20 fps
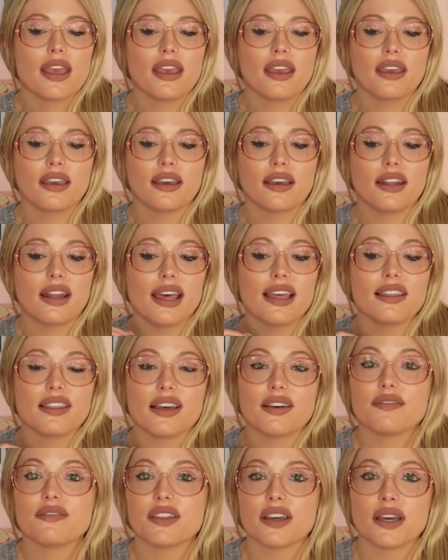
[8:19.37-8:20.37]
And I
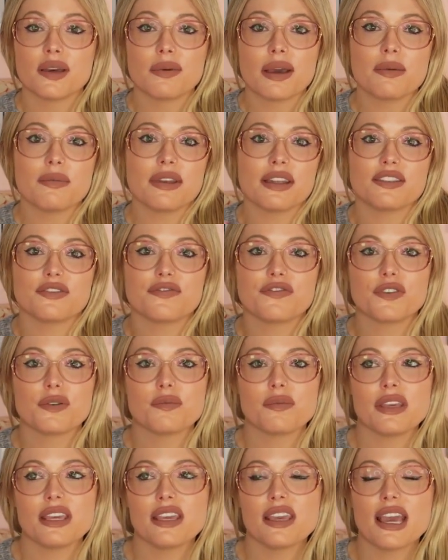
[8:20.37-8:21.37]
love them. I mean, for
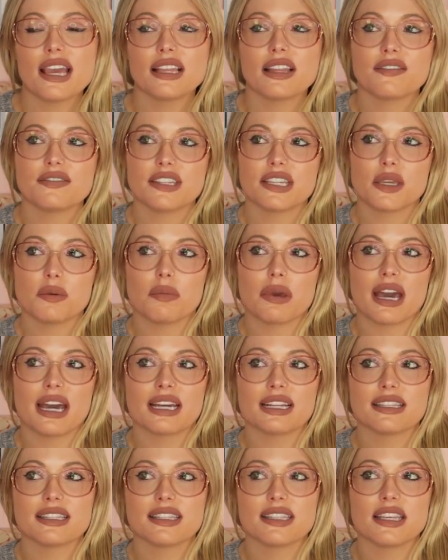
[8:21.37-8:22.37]
me, I love taking
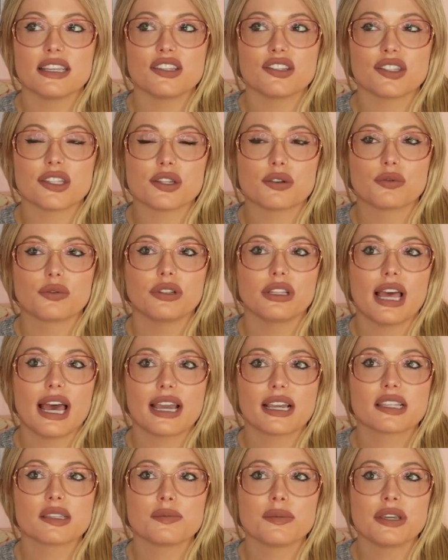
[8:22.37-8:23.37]
baths. They just like
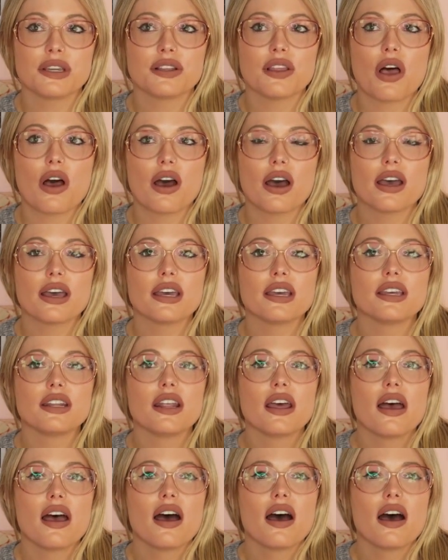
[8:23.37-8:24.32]
relax me a lot.